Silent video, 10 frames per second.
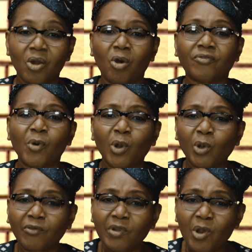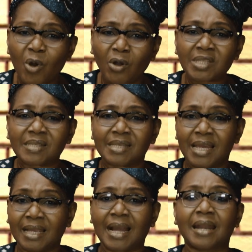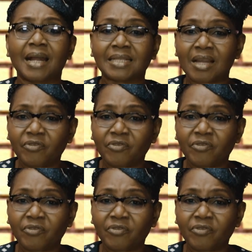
of all of Lot's character